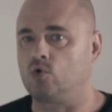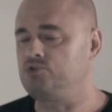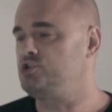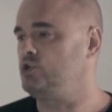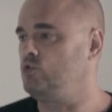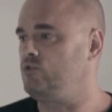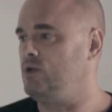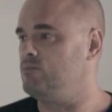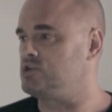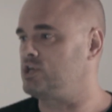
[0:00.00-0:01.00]
told
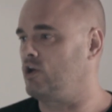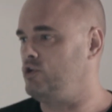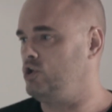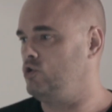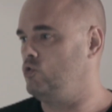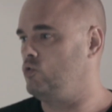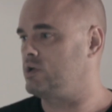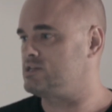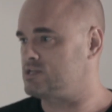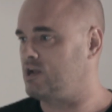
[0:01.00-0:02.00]
you the Michelle
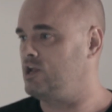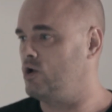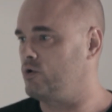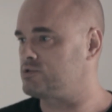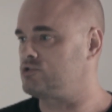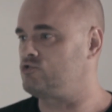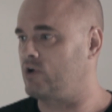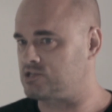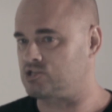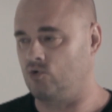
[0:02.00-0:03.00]
Yu Kentucky Oaks
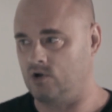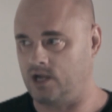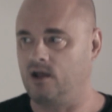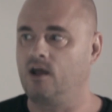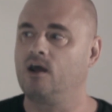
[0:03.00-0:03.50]
dress story?